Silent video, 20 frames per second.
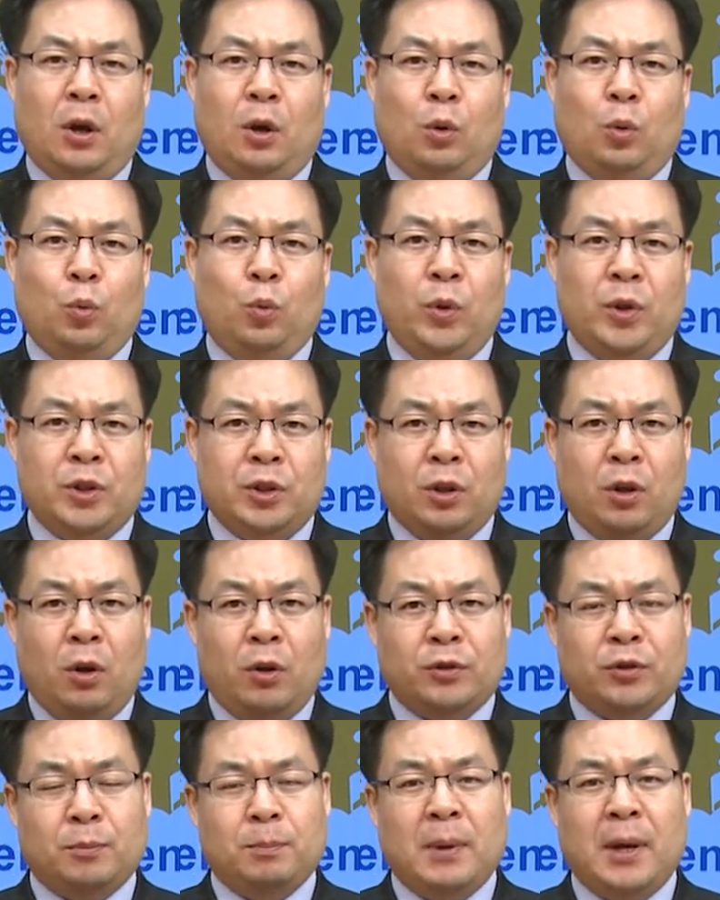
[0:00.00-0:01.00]
which
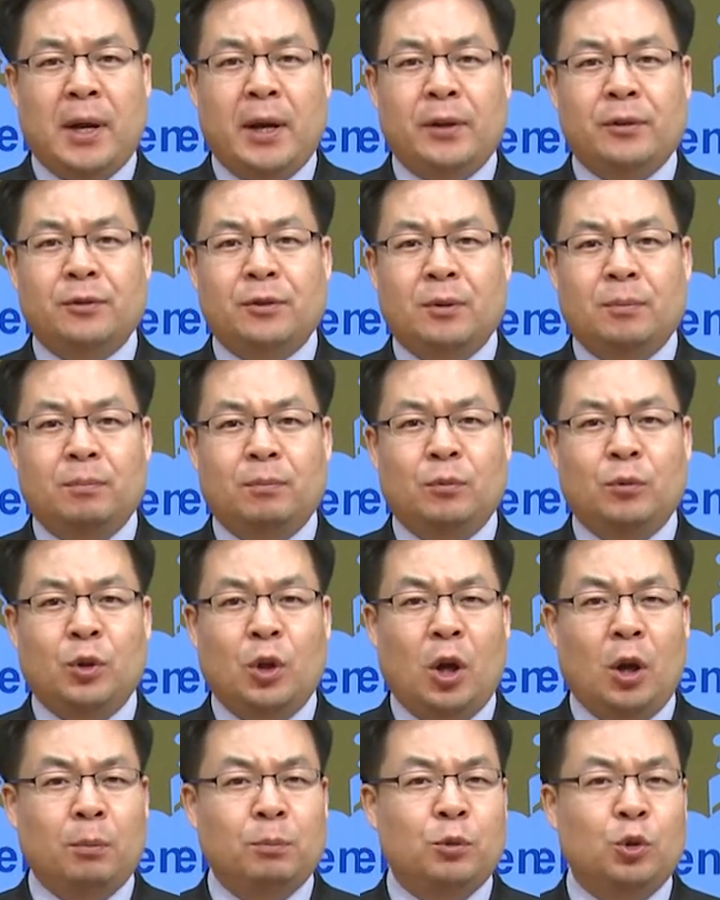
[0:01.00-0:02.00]
caused by some
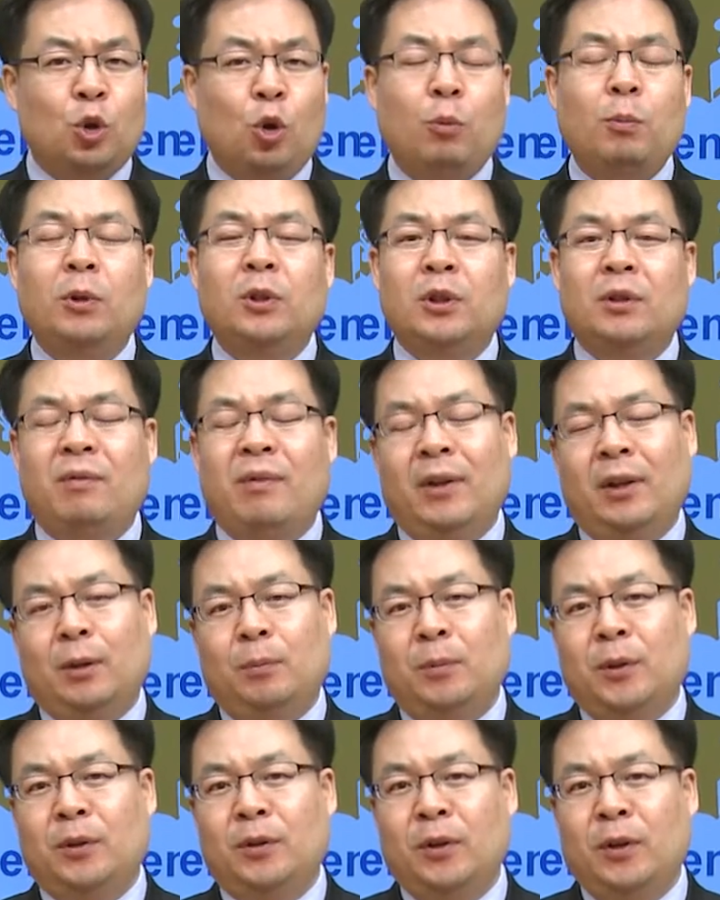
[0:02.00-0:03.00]
abnormal
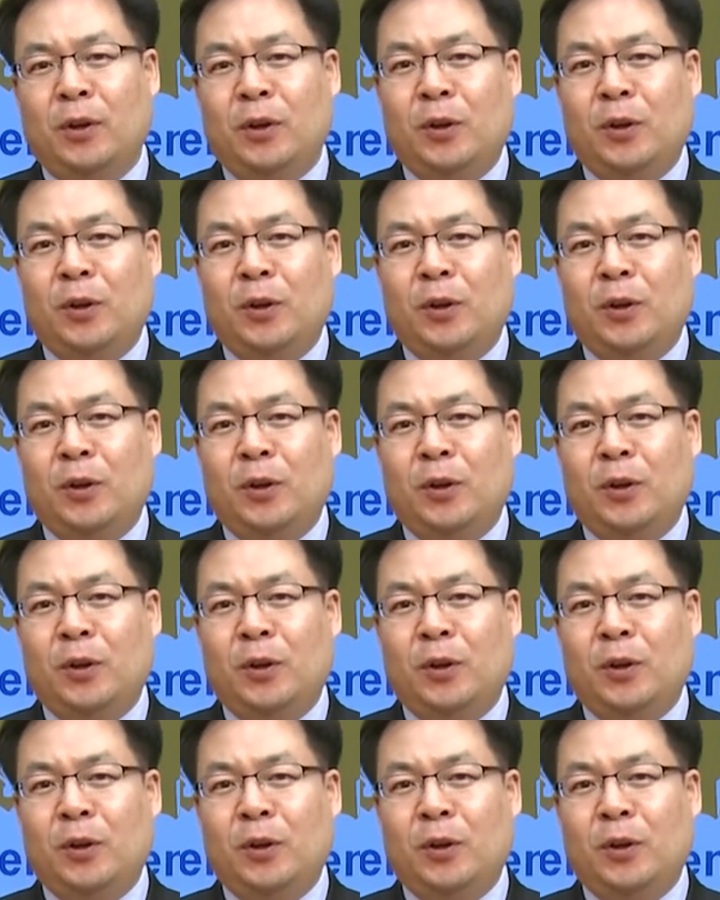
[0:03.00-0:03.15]
development.